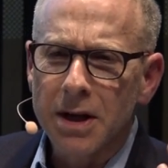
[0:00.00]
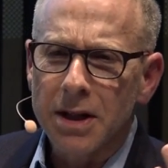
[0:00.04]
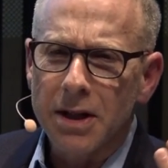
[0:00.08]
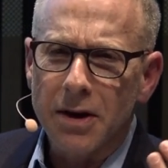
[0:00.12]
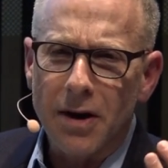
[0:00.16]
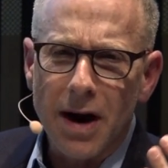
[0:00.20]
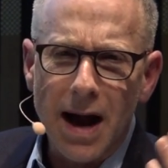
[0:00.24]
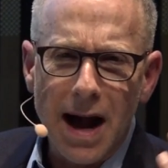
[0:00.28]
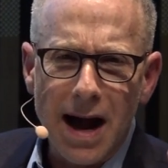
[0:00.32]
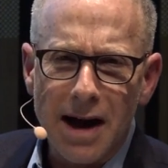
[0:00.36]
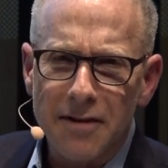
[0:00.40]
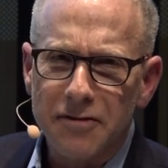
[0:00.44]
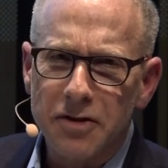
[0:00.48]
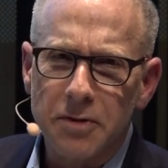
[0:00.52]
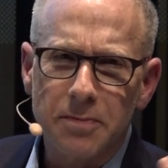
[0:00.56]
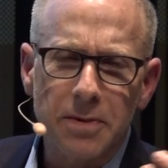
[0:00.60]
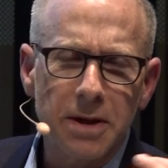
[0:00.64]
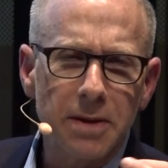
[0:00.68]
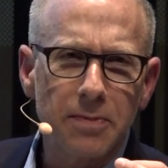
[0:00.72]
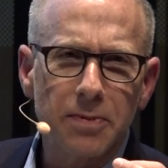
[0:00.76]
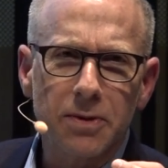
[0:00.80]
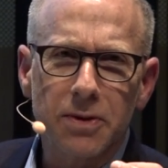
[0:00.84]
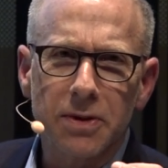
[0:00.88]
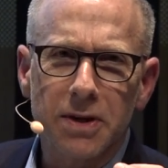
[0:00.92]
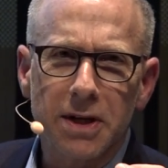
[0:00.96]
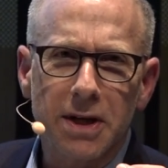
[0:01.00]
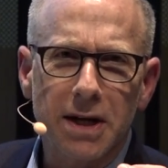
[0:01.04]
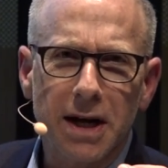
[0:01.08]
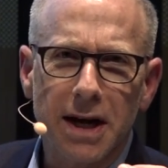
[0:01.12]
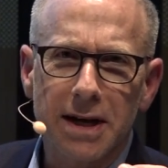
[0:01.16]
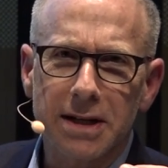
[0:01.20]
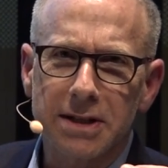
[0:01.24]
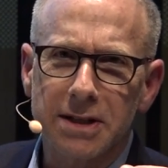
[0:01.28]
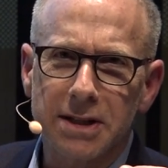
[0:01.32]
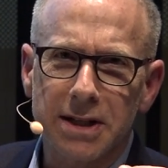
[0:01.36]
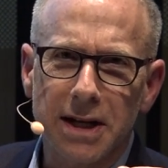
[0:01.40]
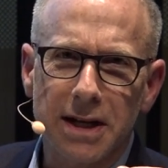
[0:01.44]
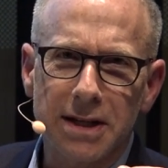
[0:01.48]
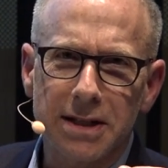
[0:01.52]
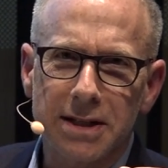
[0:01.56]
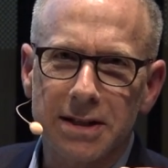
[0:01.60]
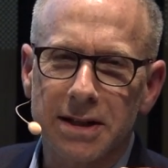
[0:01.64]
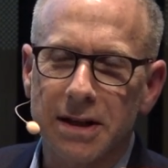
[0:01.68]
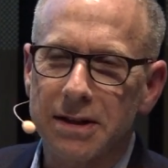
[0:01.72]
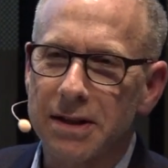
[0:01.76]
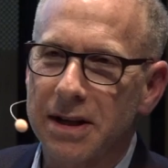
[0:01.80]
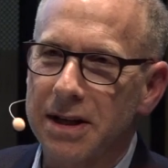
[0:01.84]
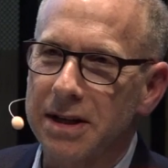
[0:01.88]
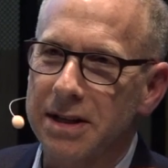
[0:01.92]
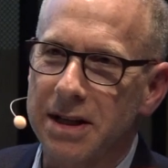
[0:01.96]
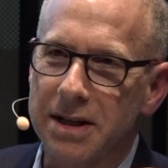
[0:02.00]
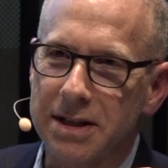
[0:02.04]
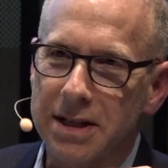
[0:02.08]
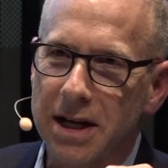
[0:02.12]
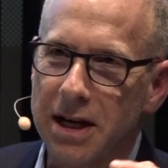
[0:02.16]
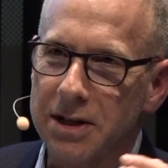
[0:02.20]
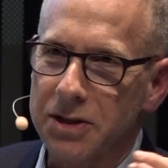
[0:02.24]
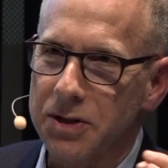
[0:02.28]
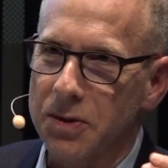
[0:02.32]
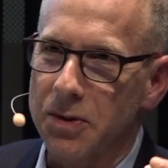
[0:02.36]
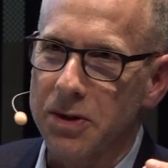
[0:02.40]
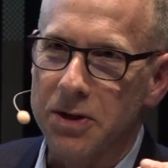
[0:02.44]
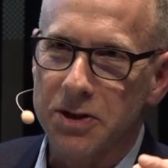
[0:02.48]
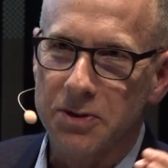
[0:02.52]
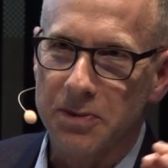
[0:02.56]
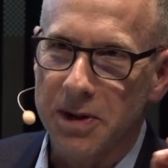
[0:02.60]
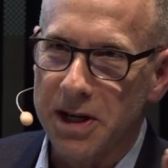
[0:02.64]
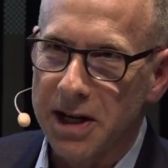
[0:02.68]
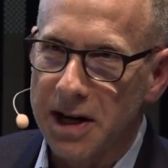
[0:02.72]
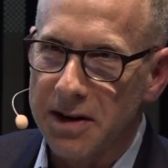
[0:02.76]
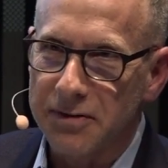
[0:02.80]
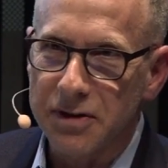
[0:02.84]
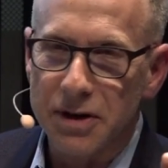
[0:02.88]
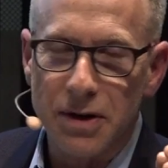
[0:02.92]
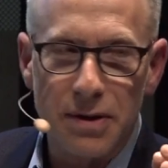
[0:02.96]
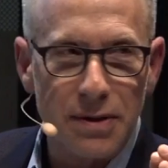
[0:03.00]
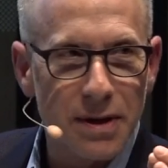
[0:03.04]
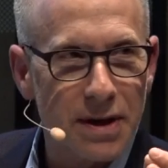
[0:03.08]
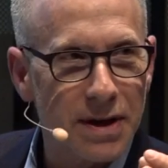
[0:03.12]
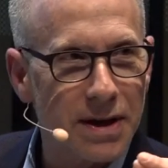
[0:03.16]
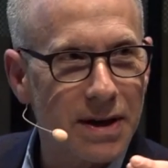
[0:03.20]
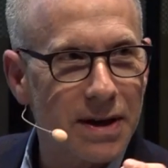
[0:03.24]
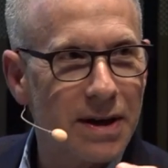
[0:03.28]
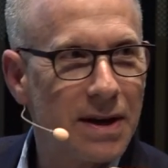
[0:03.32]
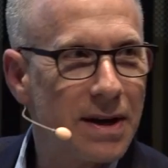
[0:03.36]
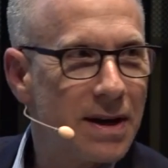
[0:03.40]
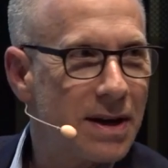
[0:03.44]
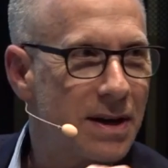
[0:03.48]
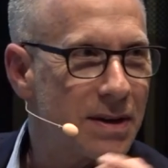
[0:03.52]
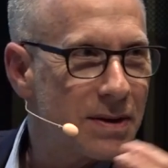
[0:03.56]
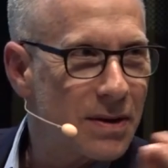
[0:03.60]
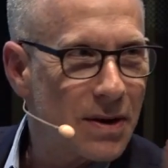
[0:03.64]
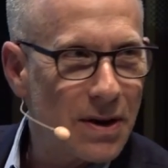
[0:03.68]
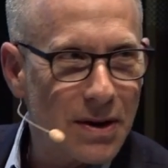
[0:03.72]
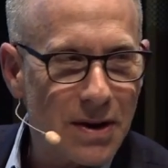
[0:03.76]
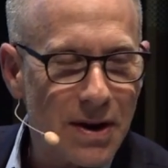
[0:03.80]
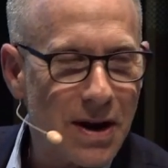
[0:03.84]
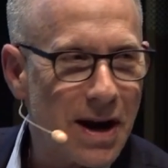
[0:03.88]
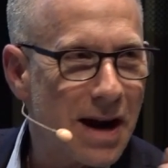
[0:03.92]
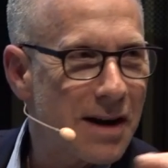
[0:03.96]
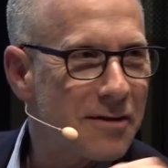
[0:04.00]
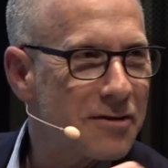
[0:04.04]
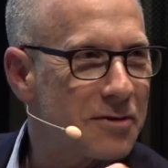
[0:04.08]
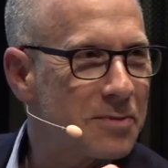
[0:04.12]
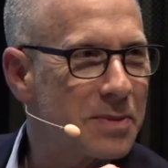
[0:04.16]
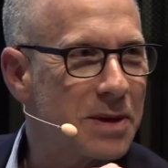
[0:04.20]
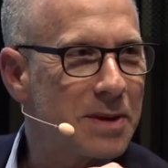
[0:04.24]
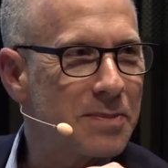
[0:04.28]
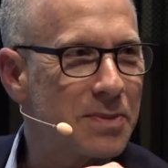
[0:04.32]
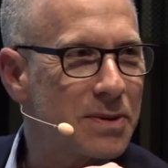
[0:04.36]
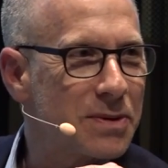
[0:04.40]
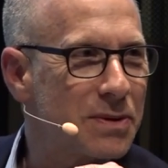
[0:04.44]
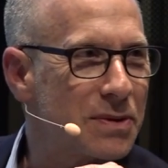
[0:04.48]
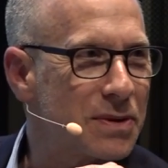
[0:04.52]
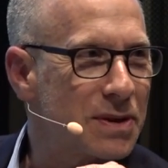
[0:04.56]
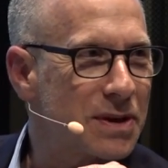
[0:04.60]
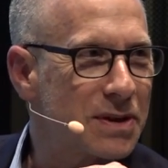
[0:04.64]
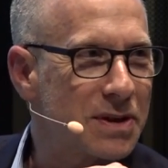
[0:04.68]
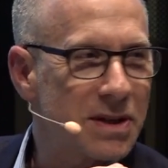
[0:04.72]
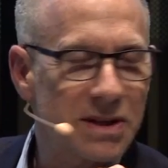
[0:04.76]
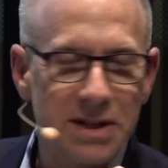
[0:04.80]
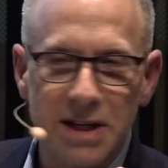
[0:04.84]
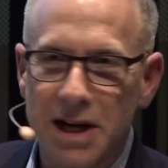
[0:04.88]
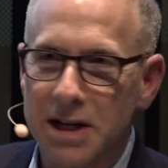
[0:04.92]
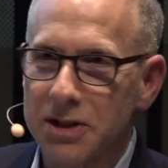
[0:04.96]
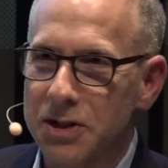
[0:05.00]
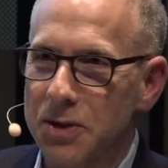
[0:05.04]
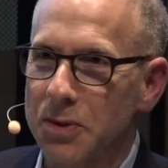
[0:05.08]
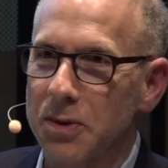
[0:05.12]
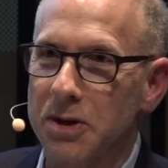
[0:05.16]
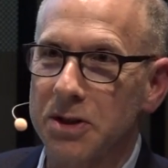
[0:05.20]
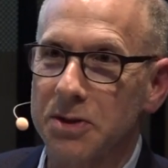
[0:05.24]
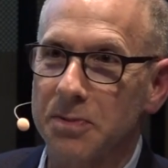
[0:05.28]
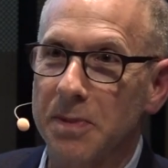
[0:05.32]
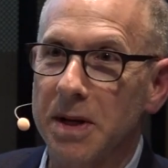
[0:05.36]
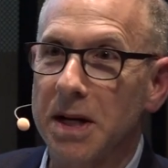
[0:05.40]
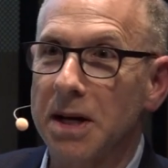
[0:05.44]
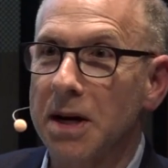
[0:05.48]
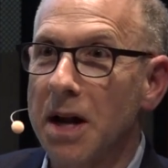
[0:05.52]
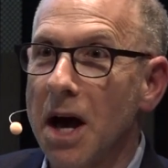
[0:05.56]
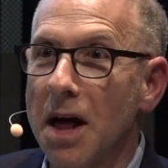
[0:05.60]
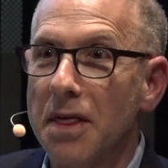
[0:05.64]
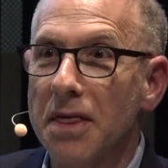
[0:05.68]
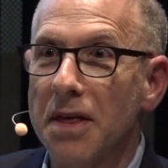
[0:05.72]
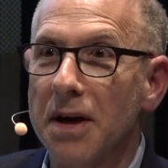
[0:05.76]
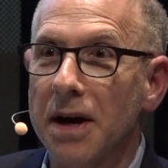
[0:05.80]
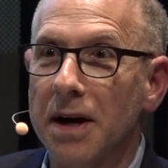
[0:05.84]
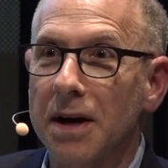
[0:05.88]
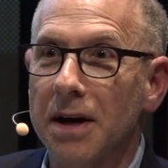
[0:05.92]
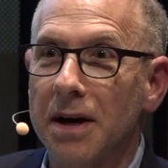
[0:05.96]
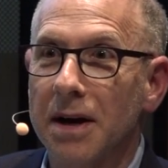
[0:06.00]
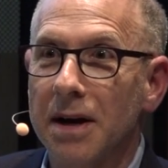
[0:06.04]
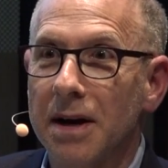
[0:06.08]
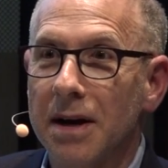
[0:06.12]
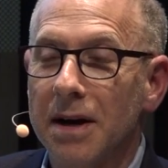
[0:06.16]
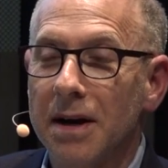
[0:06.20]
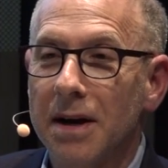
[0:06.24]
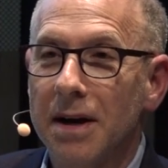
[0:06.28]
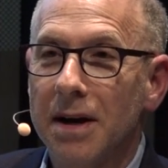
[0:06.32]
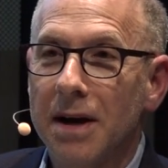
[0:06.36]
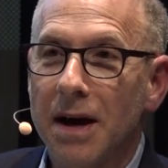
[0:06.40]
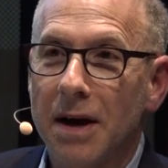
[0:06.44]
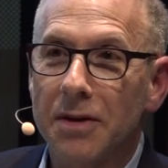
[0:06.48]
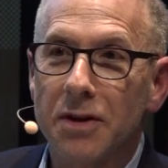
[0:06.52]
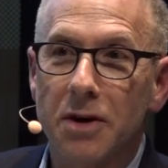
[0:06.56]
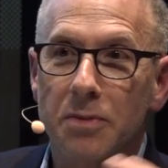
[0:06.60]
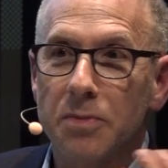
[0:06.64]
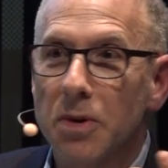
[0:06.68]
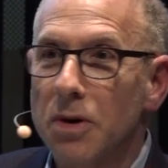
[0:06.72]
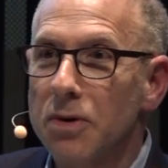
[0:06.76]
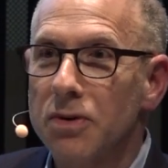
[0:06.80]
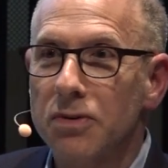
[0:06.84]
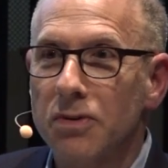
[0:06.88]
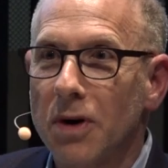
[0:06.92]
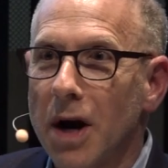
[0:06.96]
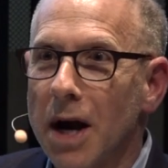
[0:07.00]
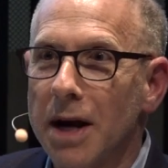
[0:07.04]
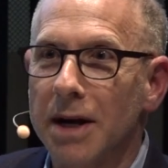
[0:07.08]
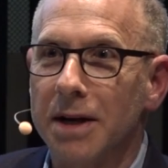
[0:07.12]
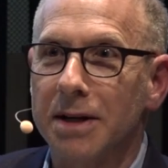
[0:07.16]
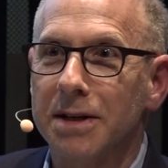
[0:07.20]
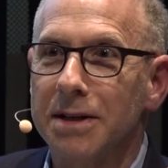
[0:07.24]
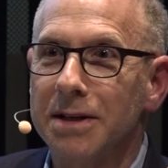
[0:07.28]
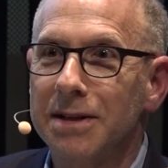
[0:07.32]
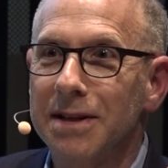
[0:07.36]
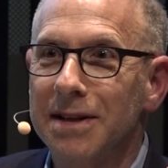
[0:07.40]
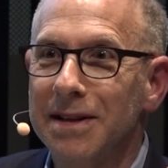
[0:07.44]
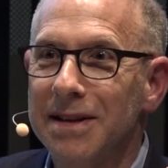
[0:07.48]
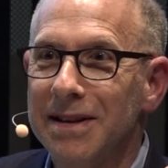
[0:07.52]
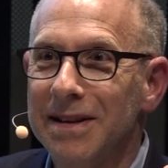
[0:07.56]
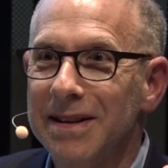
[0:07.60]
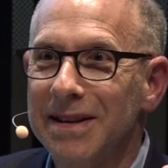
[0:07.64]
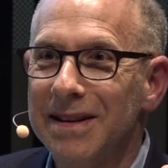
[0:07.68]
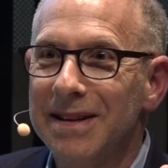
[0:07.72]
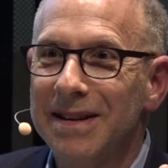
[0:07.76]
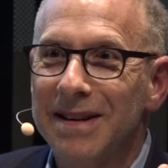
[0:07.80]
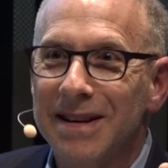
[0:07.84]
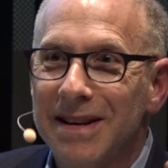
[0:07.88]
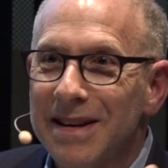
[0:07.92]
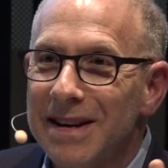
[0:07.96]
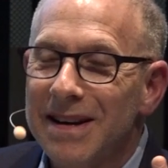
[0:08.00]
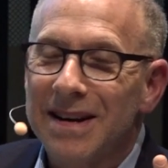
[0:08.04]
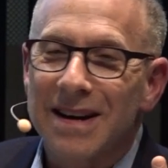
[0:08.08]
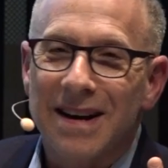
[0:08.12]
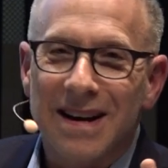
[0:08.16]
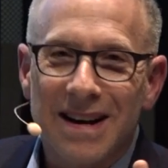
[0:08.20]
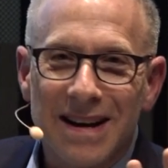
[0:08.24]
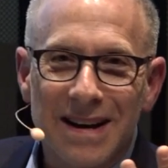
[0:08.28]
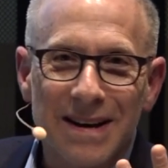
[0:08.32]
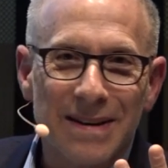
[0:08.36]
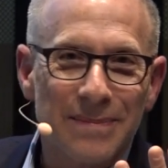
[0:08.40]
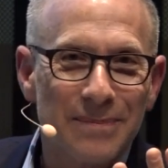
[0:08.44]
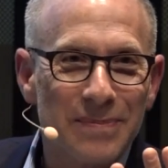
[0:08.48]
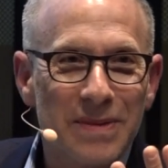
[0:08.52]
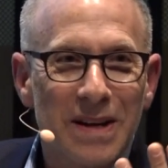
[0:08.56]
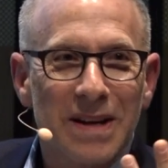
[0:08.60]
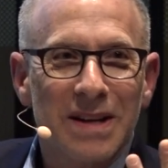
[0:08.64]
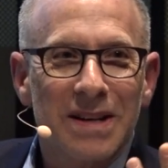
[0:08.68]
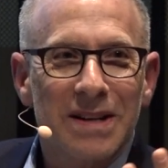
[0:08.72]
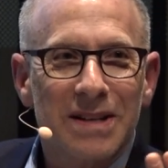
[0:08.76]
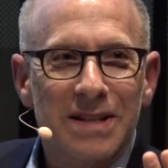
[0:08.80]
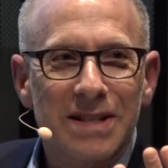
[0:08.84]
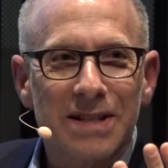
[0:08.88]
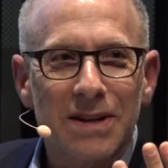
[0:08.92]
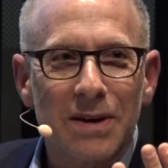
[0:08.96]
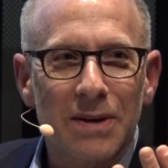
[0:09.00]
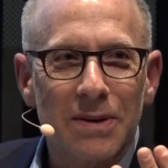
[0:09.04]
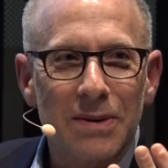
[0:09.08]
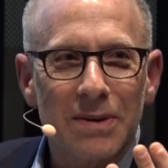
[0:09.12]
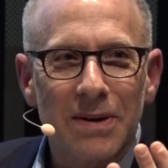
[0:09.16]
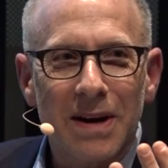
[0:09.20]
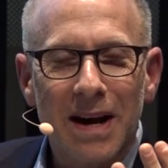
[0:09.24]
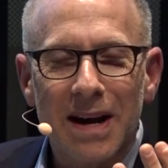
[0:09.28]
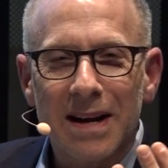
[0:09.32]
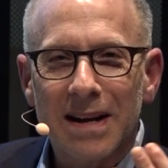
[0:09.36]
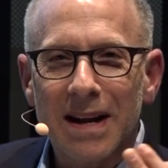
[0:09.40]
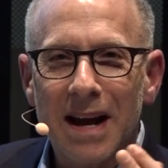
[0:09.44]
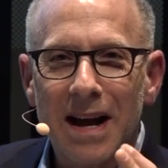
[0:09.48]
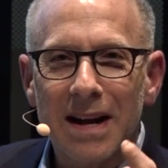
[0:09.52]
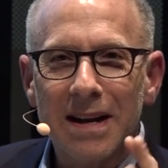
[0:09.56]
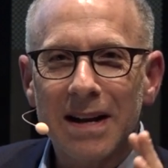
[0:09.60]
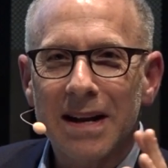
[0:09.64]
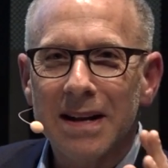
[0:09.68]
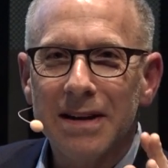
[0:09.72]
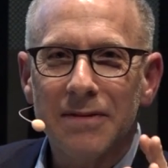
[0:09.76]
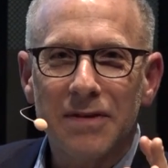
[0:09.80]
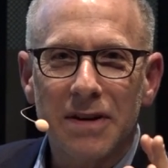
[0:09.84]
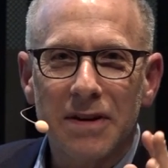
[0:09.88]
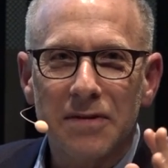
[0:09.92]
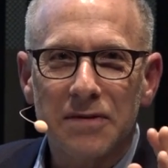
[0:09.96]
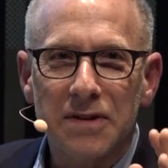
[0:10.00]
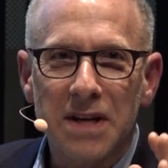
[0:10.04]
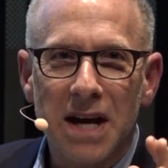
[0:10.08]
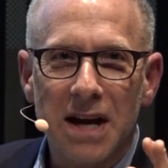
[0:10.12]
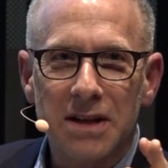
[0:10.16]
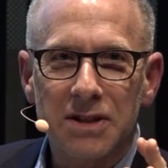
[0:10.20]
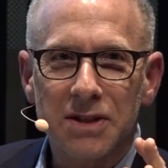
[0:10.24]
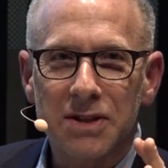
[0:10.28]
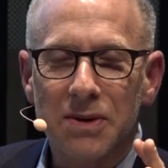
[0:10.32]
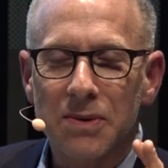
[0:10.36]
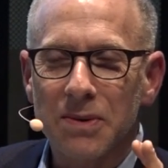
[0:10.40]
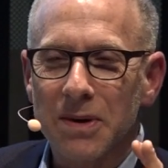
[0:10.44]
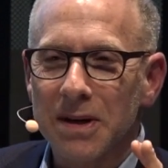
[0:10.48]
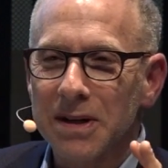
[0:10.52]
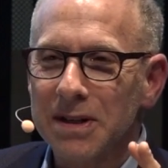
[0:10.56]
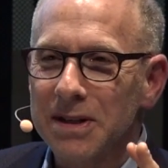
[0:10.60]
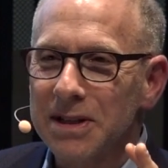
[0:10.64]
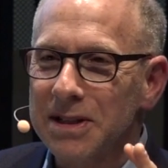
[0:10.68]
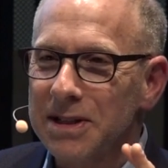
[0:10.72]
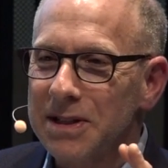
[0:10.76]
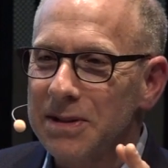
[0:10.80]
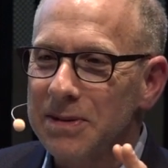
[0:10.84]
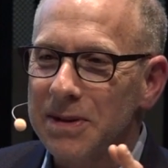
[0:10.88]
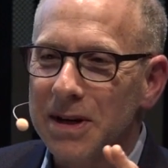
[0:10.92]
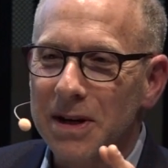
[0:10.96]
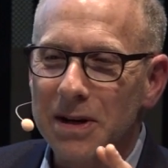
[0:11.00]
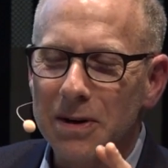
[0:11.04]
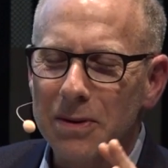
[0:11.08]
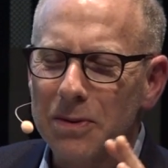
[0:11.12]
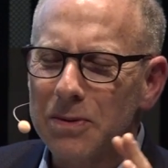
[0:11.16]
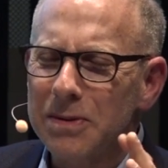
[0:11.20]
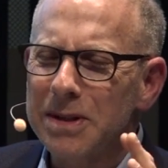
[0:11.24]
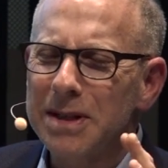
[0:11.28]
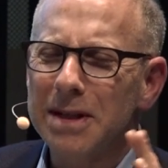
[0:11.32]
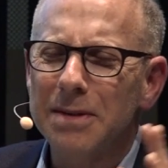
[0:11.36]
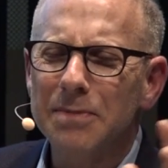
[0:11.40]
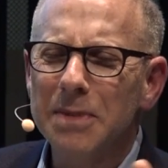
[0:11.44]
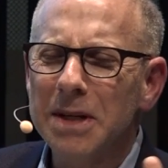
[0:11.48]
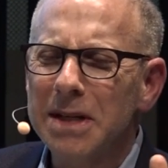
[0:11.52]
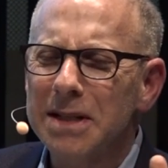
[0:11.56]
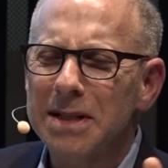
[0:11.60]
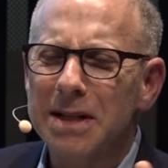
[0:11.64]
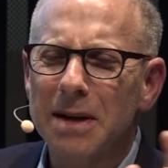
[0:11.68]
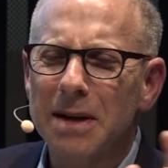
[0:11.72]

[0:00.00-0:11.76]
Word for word: there are half the people in the United States that think that test scores mean everything, and there are other half of people who think that test scores mean nothing. And they're both right. Um, so, and, and even if test scores, you know, did mean